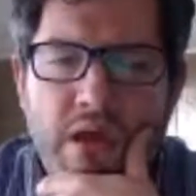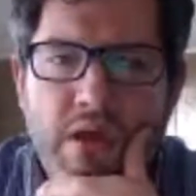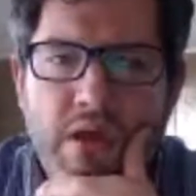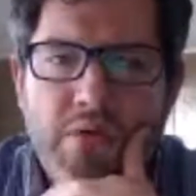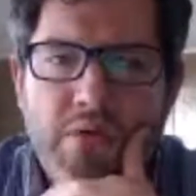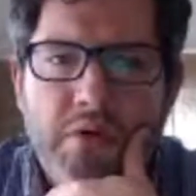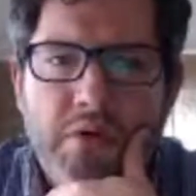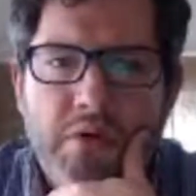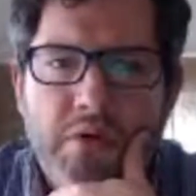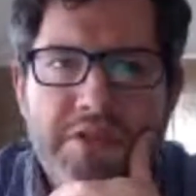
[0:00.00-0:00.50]

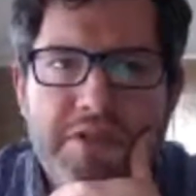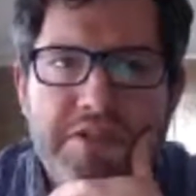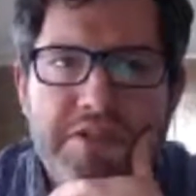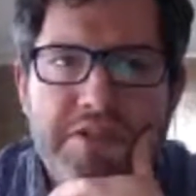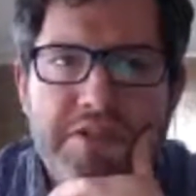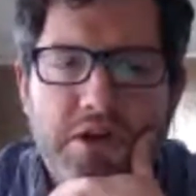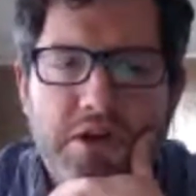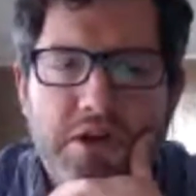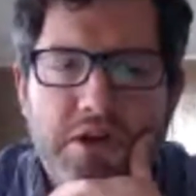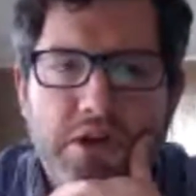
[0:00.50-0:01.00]
Well, was
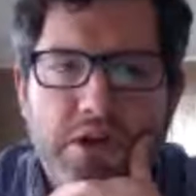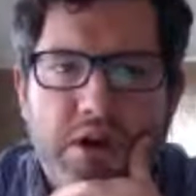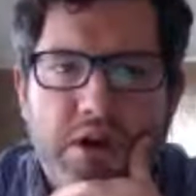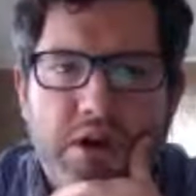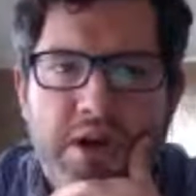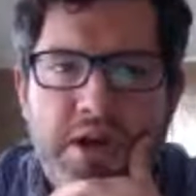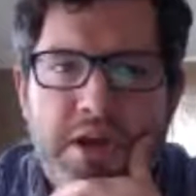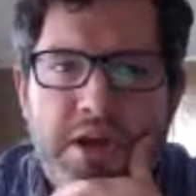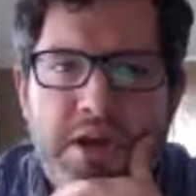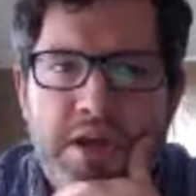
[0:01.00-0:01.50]
there
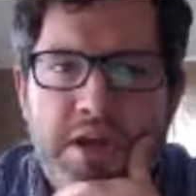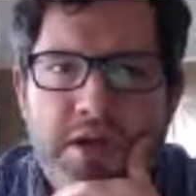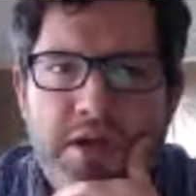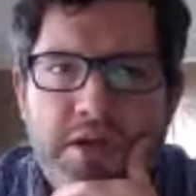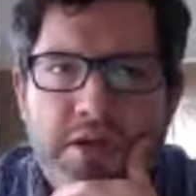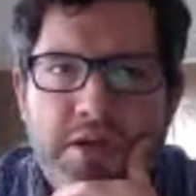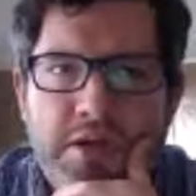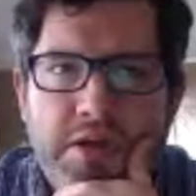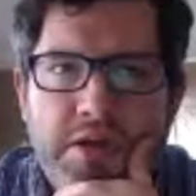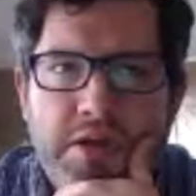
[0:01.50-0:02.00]

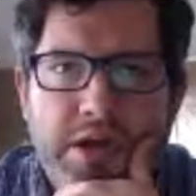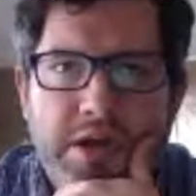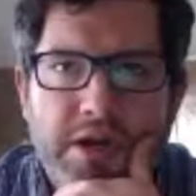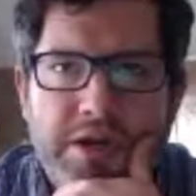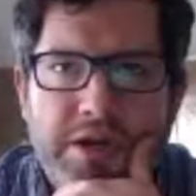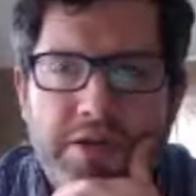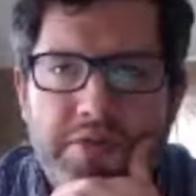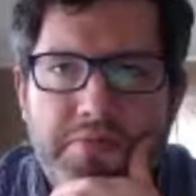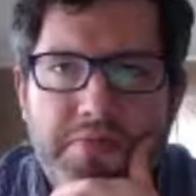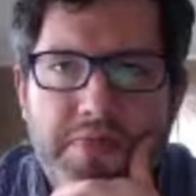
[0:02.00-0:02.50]
any,
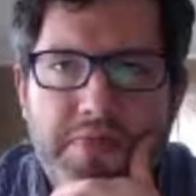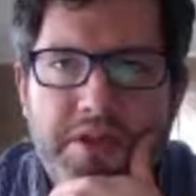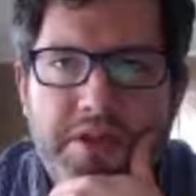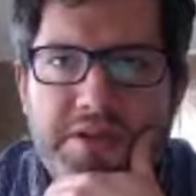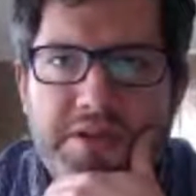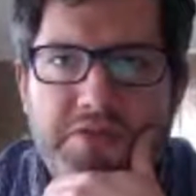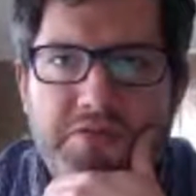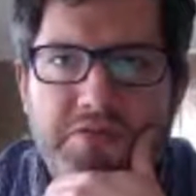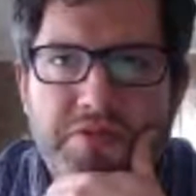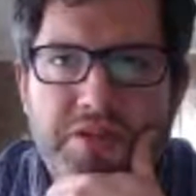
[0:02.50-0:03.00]
I guess,
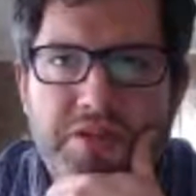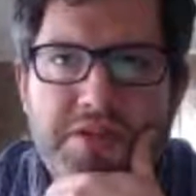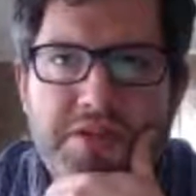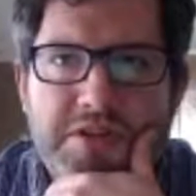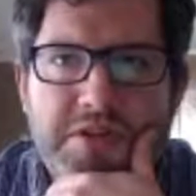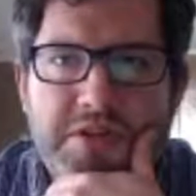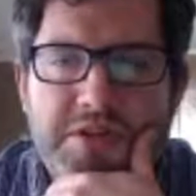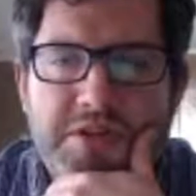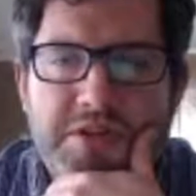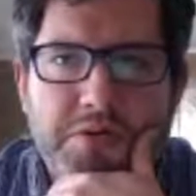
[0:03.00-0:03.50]

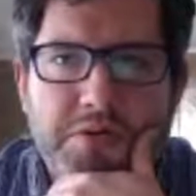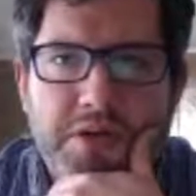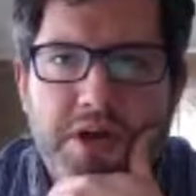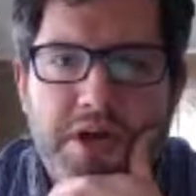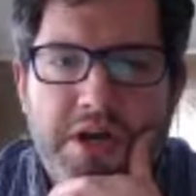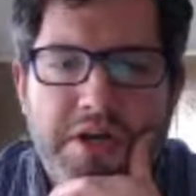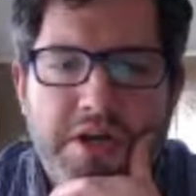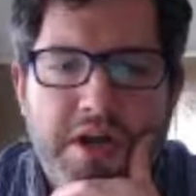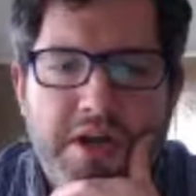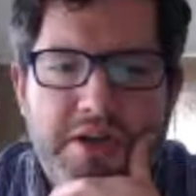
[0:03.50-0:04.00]
research or
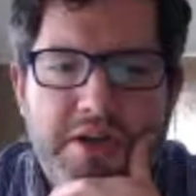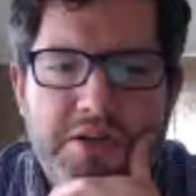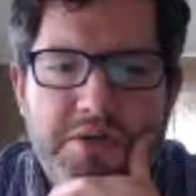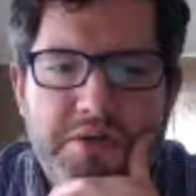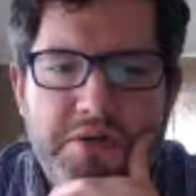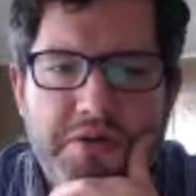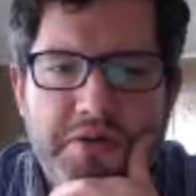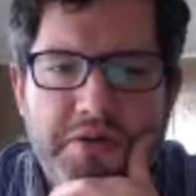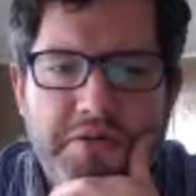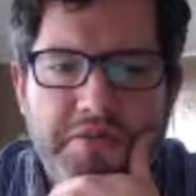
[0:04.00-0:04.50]
any
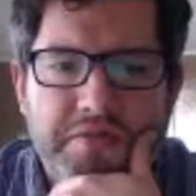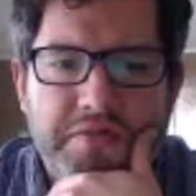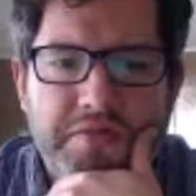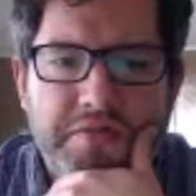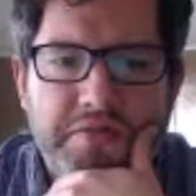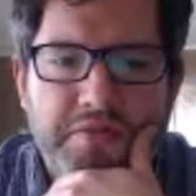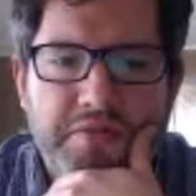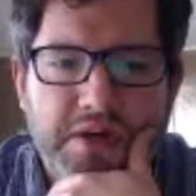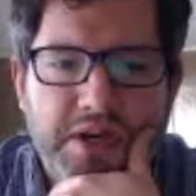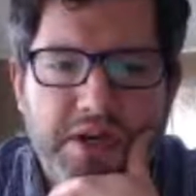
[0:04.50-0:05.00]
sort of,
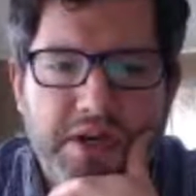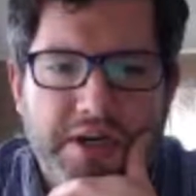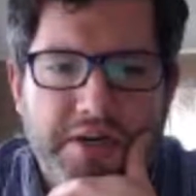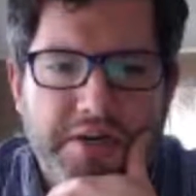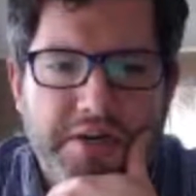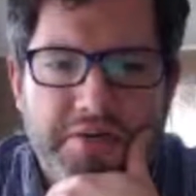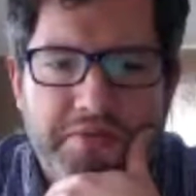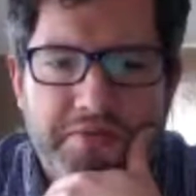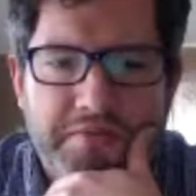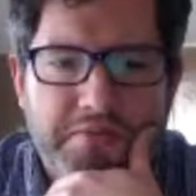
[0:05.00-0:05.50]

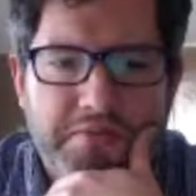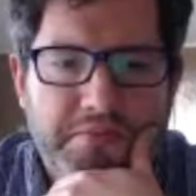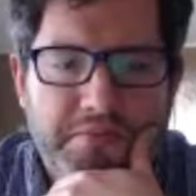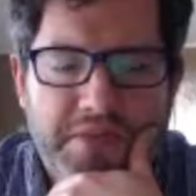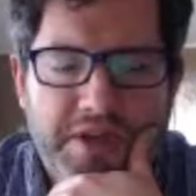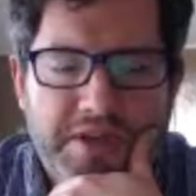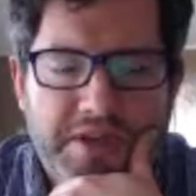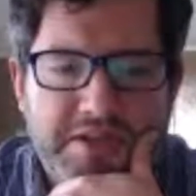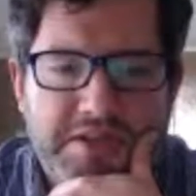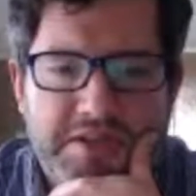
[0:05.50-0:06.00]
I
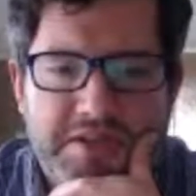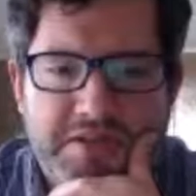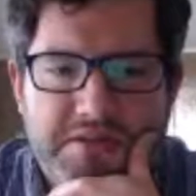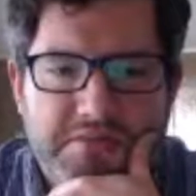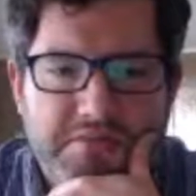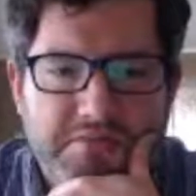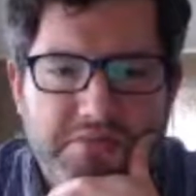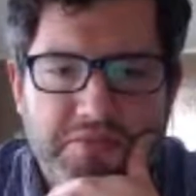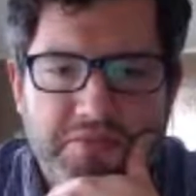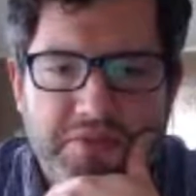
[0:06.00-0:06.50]

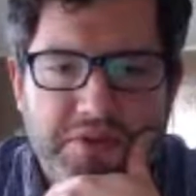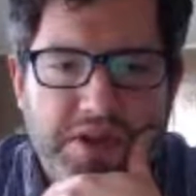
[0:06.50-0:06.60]
guess,